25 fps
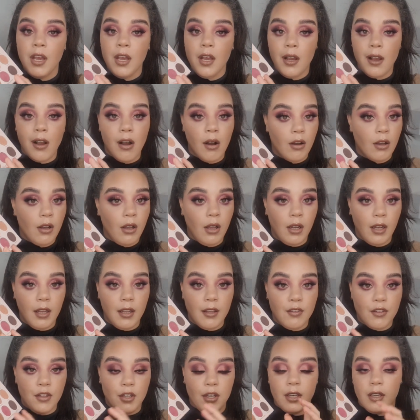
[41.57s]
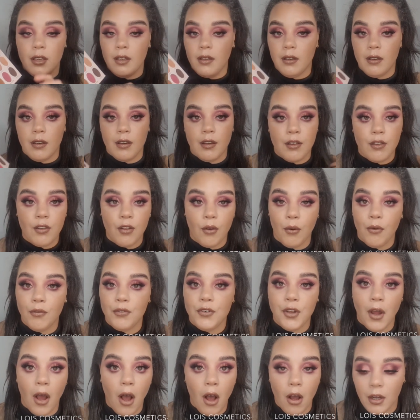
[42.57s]
got colours you can sort of
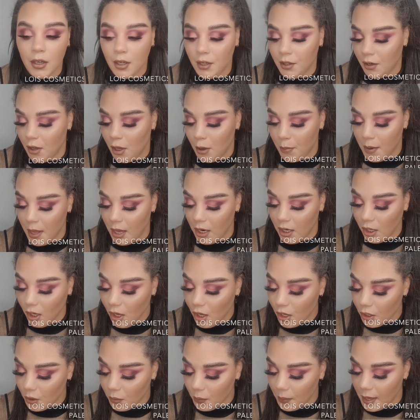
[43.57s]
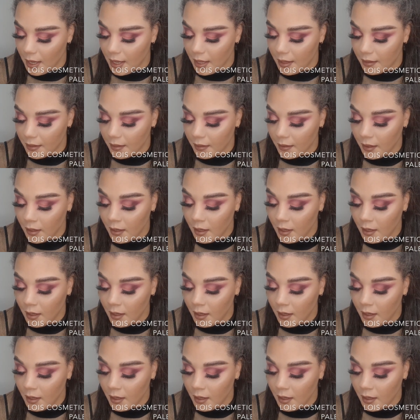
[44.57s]
darken up a look with.